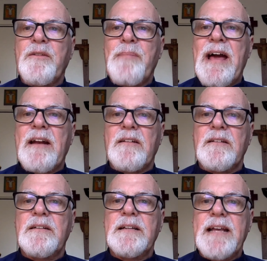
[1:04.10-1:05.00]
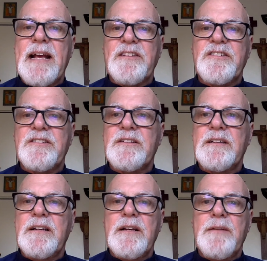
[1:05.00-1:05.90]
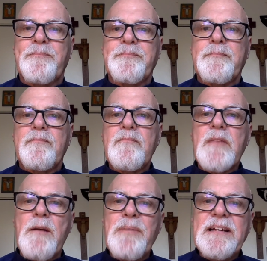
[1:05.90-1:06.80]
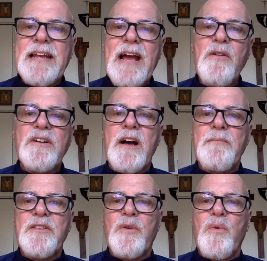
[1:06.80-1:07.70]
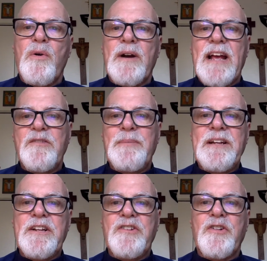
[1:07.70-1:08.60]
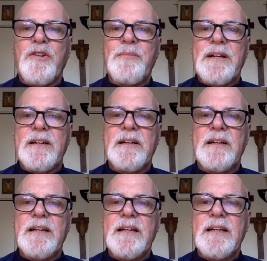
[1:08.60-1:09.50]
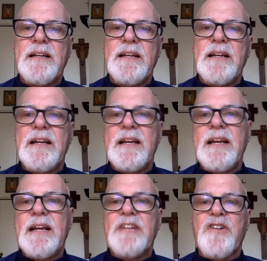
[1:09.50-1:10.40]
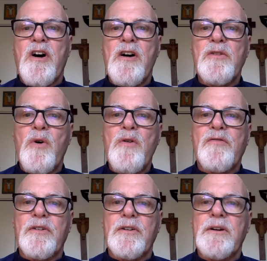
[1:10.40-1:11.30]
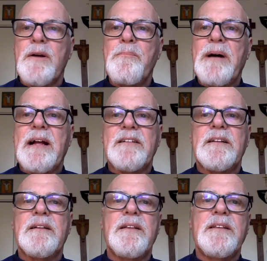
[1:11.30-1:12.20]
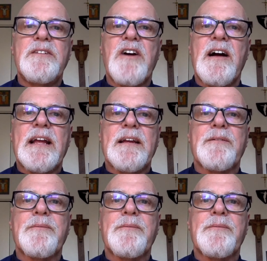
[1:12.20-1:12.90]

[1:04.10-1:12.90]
battle, yes, but the outcome of the war has been determined. It is all over but the dying